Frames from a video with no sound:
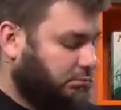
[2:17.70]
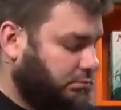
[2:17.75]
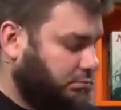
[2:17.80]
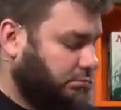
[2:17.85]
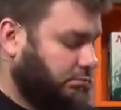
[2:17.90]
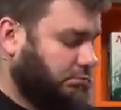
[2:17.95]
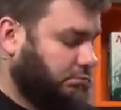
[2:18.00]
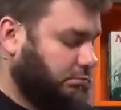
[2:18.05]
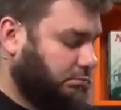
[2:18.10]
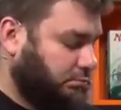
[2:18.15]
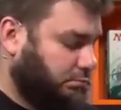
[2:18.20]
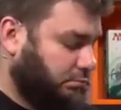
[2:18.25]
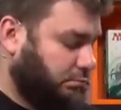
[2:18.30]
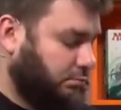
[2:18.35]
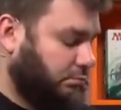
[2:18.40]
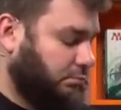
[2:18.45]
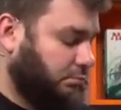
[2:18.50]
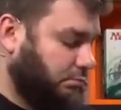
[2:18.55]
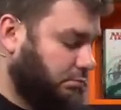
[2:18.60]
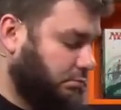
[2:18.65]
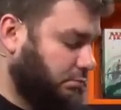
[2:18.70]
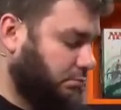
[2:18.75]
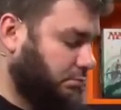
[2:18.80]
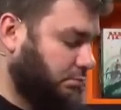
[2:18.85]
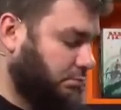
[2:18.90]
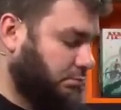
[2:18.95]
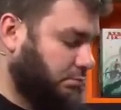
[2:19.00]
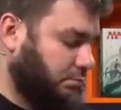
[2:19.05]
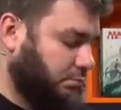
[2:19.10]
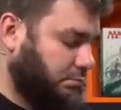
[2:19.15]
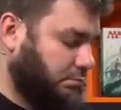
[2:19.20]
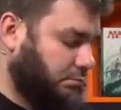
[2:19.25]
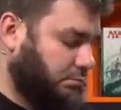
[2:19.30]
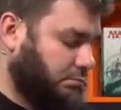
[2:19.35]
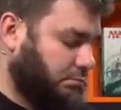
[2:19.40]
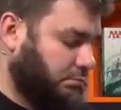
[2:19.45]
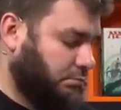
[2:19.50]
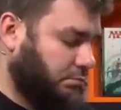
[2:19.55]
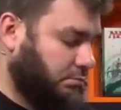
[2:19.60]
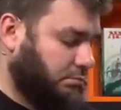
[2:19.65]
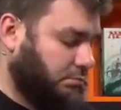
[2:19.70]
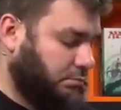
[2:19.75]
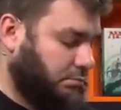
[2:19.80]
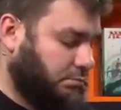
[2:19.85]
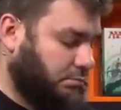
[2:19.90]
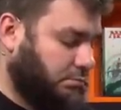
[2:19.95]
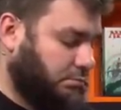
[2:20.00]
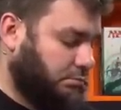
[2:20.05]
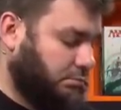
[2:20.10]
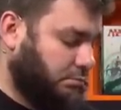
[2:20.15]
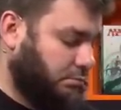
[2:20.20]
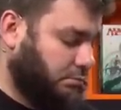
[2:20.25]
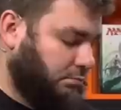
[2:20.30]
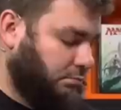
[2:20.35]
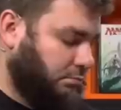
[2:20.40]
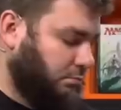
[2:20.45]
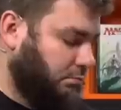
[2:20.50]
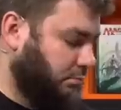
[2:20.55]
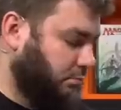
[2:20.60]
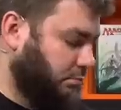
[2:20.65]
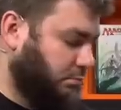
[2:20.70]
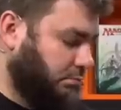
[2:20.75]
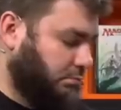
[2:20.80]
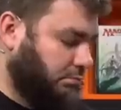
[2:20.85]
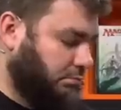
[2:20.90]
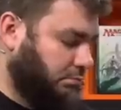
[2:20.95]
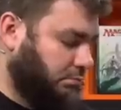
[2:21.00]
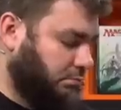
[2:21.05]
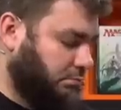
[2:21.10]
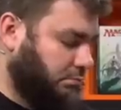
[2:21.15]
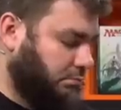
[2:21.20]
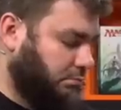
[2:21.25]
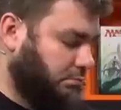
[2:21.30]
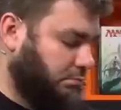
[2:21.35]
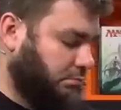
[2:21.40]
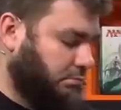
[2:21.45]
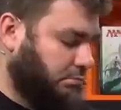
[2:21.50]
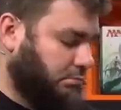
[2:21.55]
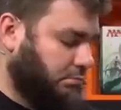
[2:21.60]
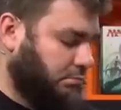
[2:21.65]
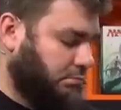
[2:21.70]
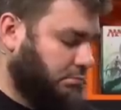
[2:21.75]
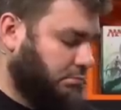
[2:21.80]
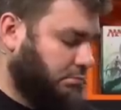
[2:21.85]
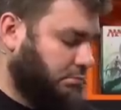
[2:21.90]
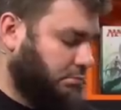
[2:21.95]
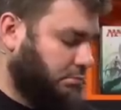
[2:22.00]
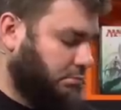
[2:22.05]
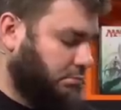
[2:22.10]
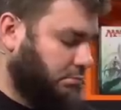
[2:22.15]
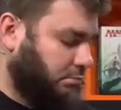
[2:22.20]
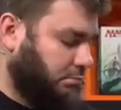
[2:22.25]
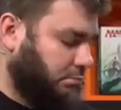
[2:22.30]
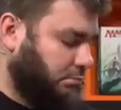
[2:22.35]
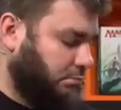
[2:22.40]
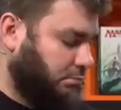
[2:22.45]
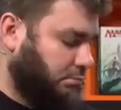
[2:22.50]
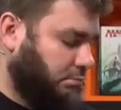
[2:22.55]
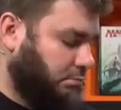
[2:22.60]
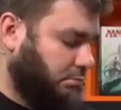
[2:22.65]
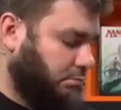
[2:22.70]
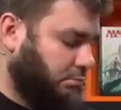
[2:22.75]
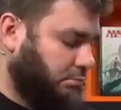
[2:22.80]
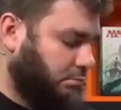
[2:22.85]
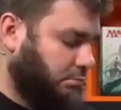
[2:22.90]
The person shown says nothing.